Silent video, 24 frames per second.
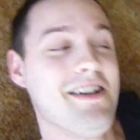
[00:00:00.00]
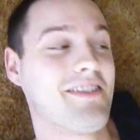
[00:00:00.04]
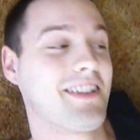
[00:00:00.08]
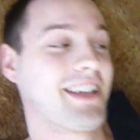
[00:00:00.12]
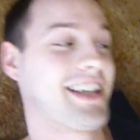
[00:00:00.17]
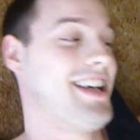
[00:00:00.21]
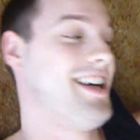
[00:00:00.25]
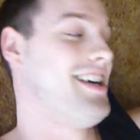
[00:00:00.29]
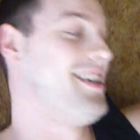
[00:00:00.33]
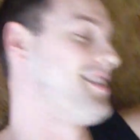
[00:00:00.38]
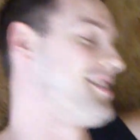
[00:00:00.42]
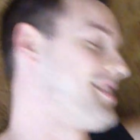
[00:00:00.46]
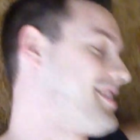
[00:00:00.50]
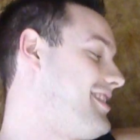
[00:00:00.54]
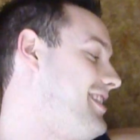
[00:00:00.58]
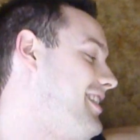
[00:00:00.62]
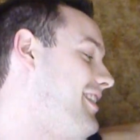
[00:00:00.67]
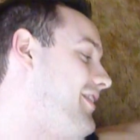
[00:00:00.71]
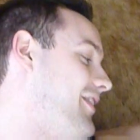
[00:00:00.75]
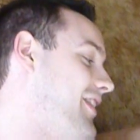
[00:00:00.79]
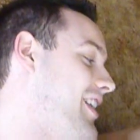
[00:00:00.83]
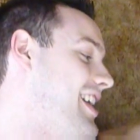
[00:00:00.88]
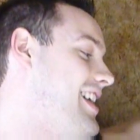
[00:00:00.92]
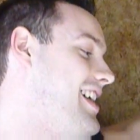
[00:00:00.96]
because
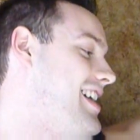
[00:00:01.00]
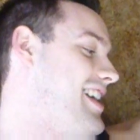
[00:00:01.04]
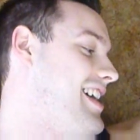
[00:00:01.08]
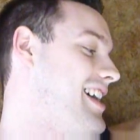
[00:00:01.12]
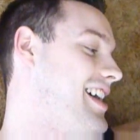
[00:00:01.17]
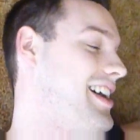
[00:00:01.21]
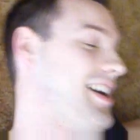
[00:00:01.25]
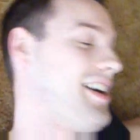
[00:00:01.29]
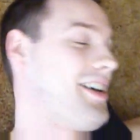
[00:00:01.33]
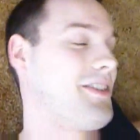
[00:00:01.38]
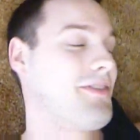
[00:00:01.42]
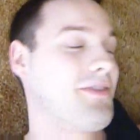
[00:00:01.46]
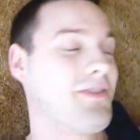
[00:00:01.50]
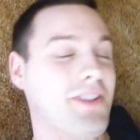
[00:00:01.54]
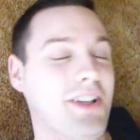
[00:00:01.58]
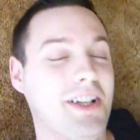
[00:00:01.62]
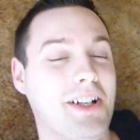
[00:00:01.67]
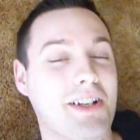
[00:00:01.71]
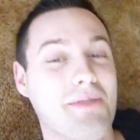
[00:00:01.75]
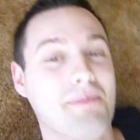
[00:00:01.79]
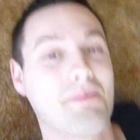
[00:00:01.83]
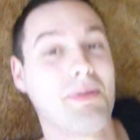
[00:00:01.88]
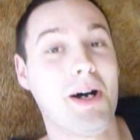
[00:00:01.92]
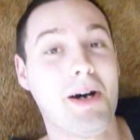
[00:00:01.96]
of how
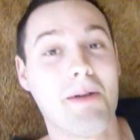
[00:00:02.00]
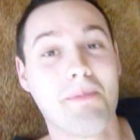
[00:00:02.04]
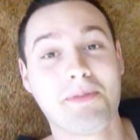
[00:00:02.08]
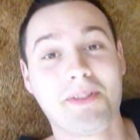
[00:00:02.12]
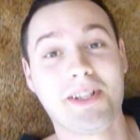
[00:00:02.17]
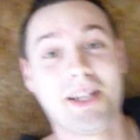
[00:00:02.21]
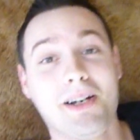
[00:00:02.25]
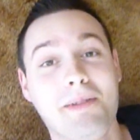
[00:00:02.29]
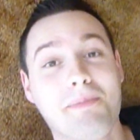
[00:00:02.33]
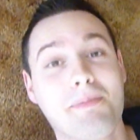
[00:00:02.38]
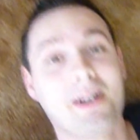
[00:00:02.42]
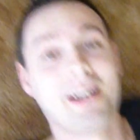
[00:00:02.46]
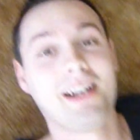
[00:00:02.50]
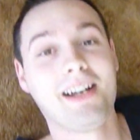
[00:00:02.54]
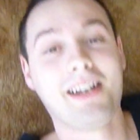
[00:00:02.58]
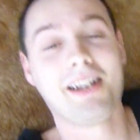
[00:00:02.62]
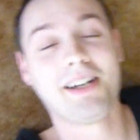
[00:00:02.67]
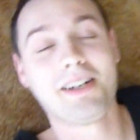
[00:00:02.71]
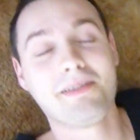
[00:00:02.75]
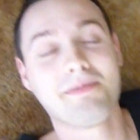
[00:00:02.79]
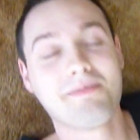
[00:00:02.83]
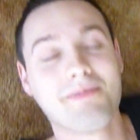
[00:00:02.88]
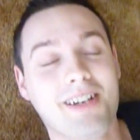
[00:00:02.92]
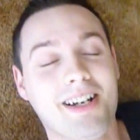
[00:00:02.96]
freaking pumped up I
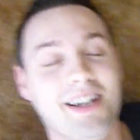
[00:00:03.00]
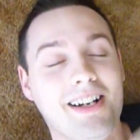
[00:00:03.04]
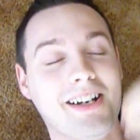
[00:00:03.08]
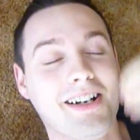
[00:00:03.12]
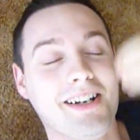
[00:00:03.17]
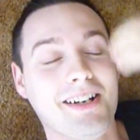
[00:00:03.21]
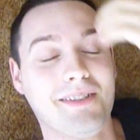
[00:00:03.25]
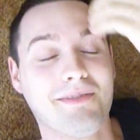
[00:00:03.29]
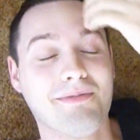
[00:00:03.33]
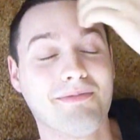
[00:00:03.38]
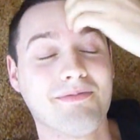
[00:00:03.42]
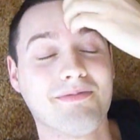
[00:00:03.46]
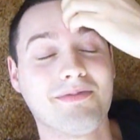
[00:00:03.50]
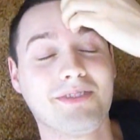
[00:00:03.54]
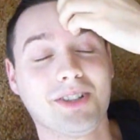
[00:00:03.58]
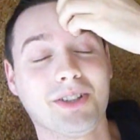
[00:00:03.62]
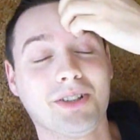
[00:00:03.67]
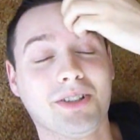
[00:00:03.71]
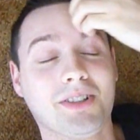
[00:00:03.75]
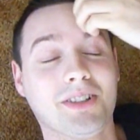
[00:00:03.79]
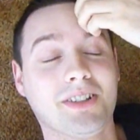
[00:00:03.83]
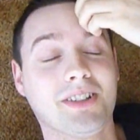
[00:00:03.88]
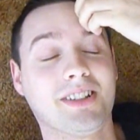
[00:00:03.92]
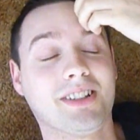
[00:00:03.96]
am.
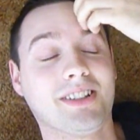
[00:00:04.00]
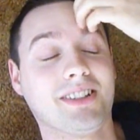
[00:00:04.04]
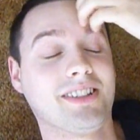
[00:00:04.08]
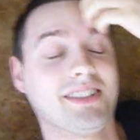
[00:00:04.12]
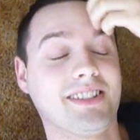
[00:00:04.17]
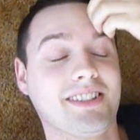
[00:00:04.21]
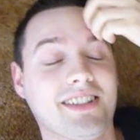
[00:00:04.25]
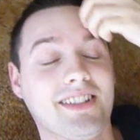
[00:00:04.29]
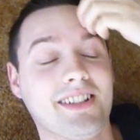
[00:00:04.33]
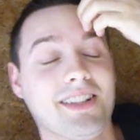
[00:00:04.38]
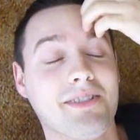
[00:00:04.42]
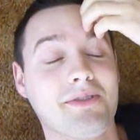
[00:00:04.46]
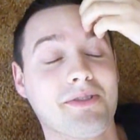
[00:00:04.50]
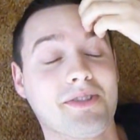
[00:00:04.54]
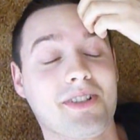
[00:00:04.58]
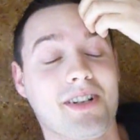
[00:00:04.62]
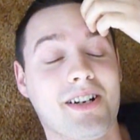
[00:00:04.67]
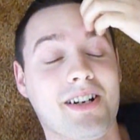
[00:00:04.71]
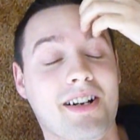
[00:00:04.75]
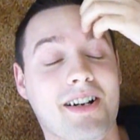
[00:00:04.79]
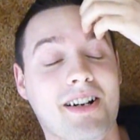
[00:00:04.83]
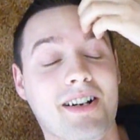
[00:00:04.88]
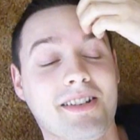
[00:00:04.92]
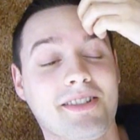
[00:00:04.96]
Oh, today was
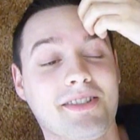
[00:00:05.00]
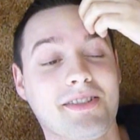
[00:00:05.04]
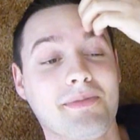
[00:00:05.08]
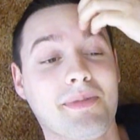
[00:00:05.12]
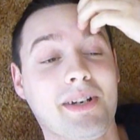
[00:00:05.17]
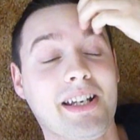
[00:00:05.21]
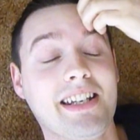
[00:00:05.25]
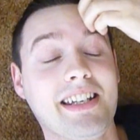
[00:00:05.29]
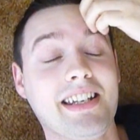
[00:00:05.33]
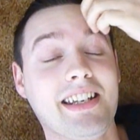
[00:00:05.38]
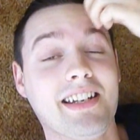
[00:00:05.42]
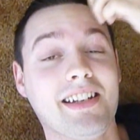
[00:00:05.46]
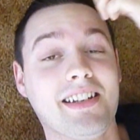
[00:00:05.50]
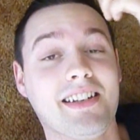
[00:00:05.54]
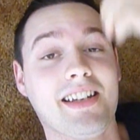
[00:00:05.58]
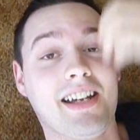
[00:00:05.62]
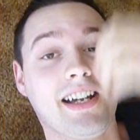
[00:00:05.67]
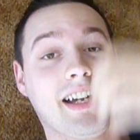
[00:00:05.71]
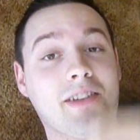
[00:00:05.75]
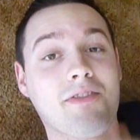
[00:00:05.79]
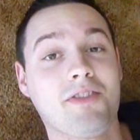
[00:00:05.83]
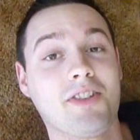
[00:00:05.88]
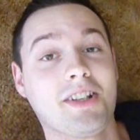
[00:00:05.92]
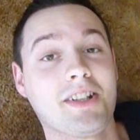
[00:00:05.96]
awesome. I needed
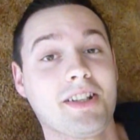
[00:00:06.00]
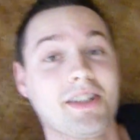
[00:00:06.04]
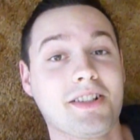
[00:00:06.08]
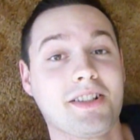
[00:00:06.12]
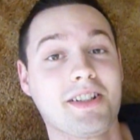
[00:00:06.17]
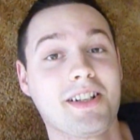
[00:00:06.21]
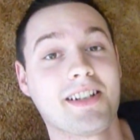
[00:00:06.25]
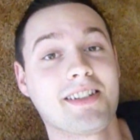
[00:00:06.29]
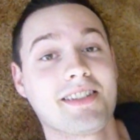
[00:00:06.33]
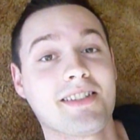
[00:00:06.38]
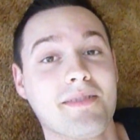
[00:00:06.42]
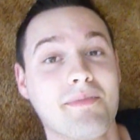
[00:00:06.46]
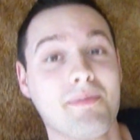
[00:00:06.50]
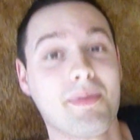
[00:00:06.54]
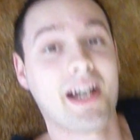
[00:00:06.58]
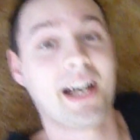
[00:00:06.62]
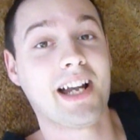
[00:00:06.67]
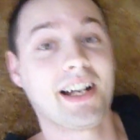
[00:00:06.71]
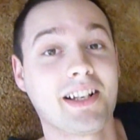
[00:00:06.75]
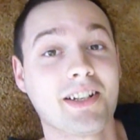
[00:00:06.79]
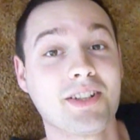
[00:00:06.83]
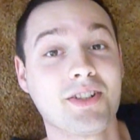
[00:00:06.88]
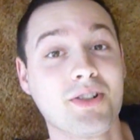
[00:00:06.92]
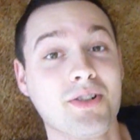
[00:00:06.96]
that. I haven't done chest and
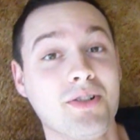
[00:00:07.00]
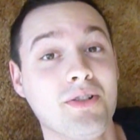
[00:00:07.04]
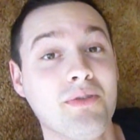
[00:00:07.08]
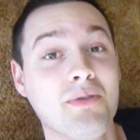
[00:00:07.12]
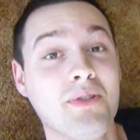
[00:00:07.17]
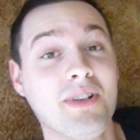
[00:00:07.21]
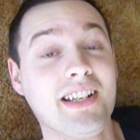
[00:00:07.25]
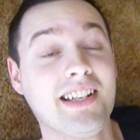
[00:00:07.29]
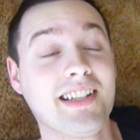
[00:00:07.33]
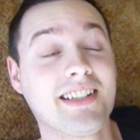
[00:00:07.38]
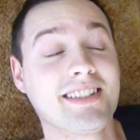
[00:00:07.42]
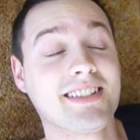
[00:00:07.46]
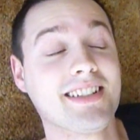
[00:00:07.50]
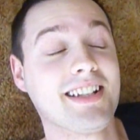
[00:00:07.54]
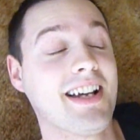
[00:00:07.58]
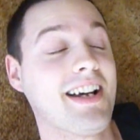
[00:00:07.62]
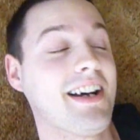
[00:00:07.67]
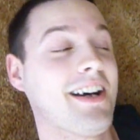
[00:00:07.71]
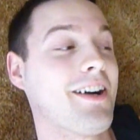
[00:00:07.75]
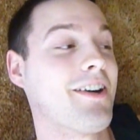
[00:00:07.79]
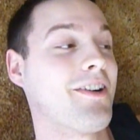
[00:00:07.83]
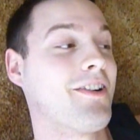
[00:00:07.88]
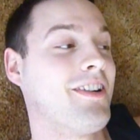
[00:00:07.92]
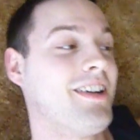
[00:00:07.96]
back in 2 weeks
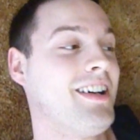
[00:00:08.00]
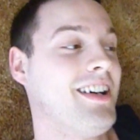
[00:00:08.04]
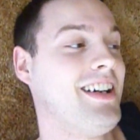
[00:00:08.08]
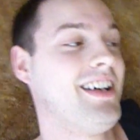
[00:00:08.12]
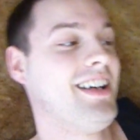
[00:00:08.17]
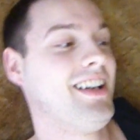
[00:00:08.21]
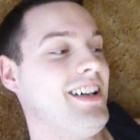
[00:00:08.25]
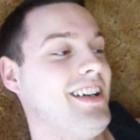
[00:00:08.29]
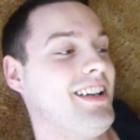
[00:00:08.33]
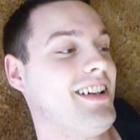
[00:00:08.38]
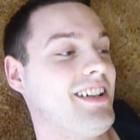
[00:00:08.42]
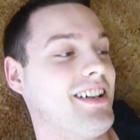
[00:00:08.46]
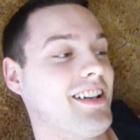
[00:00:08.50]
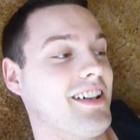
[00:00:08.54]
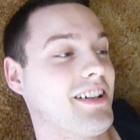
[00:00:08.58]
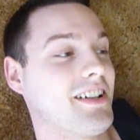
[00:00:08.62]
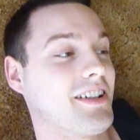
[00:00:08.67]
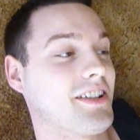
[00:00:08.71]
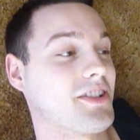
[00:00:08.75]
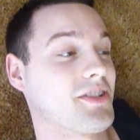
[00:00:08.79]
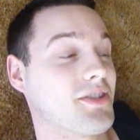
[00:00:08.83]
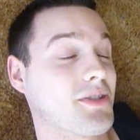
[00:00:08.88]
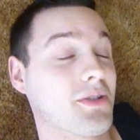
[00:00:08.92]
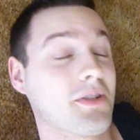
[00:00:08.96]
now.
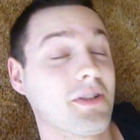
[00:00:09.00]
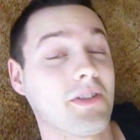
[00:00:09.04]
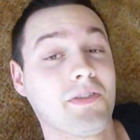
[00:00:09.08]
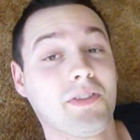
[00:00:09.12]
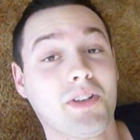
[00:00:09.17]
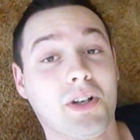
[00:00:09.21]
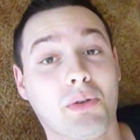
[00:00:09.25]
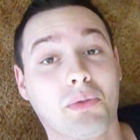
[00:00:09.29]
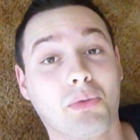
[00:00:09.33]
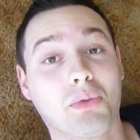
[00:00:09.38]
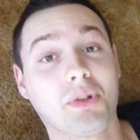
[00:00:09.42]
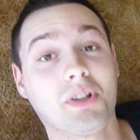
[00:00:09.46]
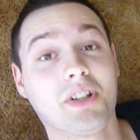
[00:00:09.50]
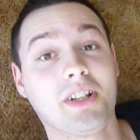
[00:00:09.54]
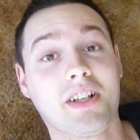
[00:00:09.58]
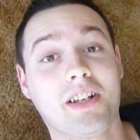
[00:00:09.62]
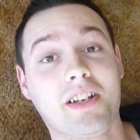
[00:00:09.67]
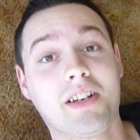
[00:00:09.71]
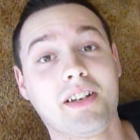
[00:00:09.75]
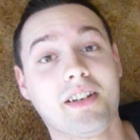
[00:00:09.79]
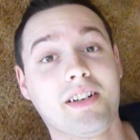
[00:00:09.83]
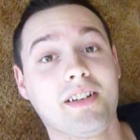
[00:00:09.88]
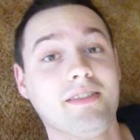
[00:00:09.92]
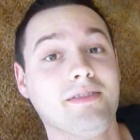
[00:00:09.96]
Shoulder felt really
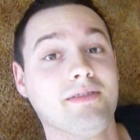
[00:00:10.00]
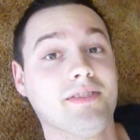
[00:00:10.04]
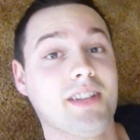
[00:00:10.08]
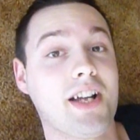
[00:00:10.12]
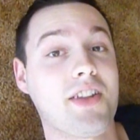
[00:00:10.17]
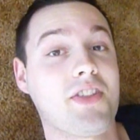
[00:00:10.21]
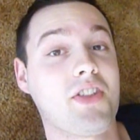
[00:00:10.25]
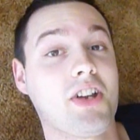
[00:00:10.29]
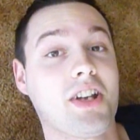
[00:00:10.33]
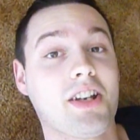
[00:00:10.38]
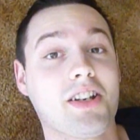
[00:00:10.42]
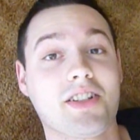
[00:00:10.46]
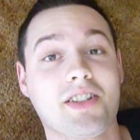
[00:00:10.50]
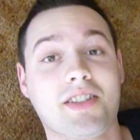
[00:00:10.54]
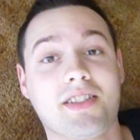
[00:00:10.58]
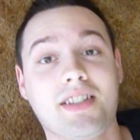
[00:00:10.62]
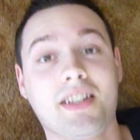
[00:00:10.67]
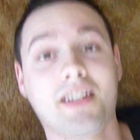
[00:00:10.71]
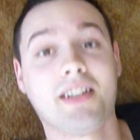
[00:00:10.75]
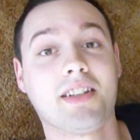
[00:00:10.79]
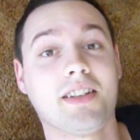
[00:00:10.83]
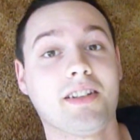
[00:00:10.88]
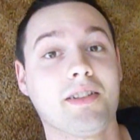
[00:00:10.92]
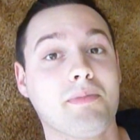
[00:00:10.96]
good. I think it just
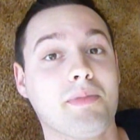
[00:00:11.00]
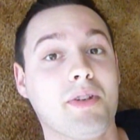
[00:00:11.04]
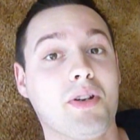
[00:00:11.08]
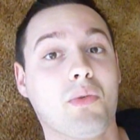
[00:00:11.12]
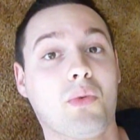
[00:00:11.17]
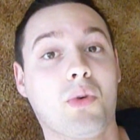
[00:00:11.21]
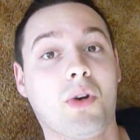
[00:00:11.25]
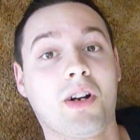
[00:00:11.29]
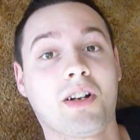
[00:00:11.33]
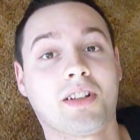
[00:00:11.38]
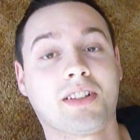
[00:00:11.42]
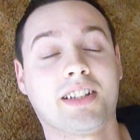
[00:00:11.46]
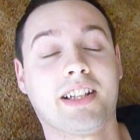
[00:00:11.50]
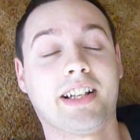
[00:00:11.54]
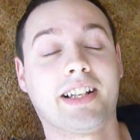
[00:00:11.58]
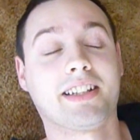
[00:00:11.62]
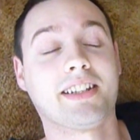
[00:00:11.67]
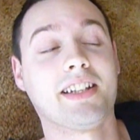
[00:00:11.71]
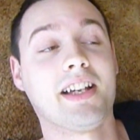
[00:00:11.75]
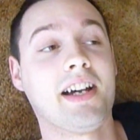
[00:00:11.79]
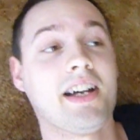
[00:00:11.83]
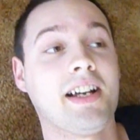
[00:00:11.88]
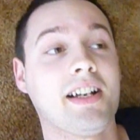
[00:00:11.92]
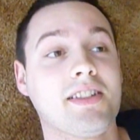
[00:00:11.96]
needed to be worked
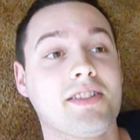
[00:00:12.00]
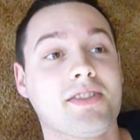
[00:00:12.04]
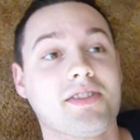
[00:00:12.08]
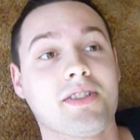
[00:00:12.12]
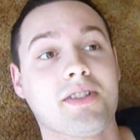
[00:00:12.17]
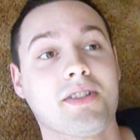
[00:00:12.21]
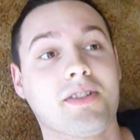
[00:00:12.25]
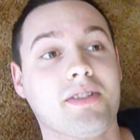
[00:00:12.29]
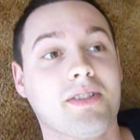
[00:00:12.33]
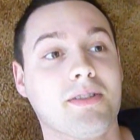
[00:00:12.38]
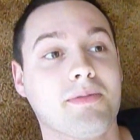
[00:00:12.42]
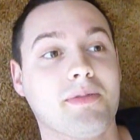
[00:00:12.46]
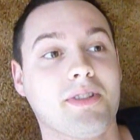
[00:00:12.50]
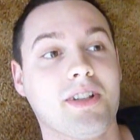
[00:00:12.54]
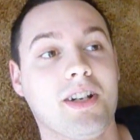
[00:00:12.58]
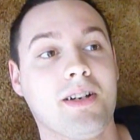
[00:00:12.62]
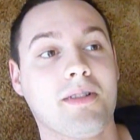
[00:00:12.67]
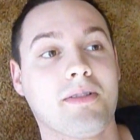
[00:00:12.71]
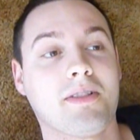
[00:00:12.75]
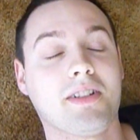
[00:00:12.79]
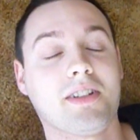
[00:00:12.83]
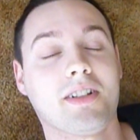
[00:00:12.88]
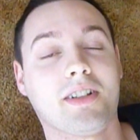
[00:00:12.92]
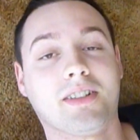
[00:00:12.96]
like that. So
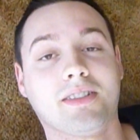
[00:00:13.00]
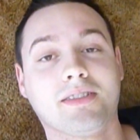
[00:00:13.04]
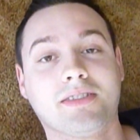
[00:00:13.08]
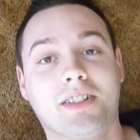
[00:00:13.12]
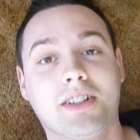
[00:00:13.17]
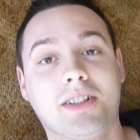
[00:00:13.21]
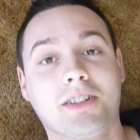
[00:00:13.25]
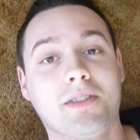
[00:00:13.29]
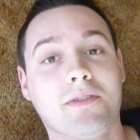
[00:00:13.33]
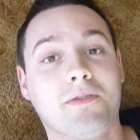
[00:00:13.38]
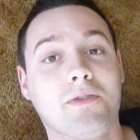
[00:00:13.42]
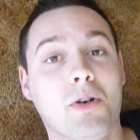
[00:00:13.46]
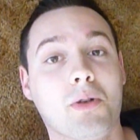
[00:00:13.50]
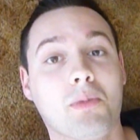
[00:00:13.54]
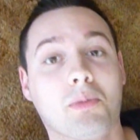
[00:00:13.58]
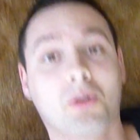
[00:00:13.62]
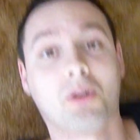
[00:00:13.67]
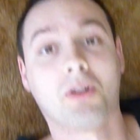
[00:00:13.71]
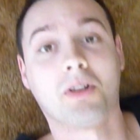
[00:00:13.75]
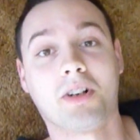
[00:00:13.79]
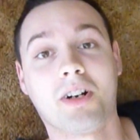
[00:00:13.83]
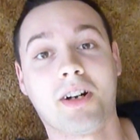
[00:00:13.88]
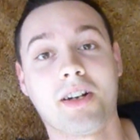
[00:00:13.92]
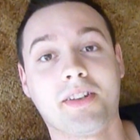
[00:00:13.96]
I'm gonna get the foam
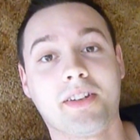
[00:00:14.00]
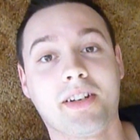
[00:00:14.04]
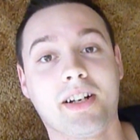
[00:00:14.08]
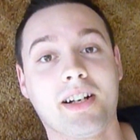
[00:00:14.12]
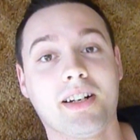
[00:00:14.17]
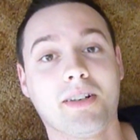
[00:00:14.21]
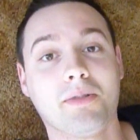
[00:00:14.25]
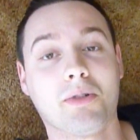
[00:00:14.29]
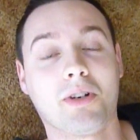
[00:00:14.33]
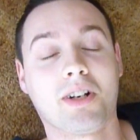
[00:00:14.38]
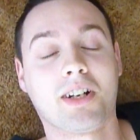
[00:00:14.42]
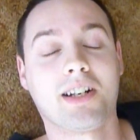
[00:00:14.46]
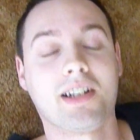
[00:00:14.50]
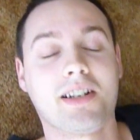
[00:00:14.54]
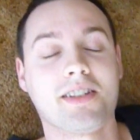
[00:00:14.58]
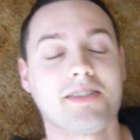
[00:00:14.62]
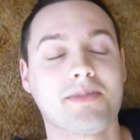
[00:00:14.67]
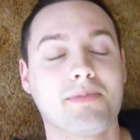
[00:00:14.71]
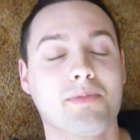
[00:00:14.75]
roller on there, work it out